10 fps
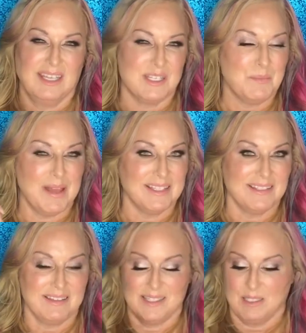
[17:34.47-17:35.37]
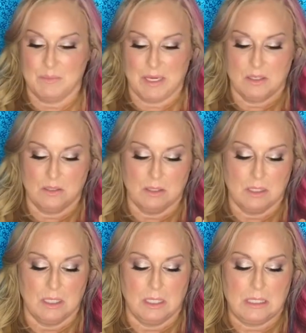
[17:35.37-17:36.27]
It's probably nothing special.
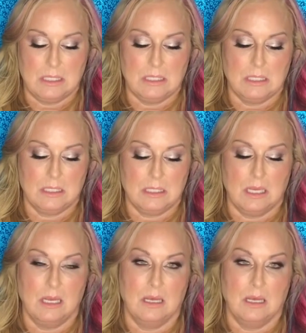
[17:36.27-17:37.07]
It's just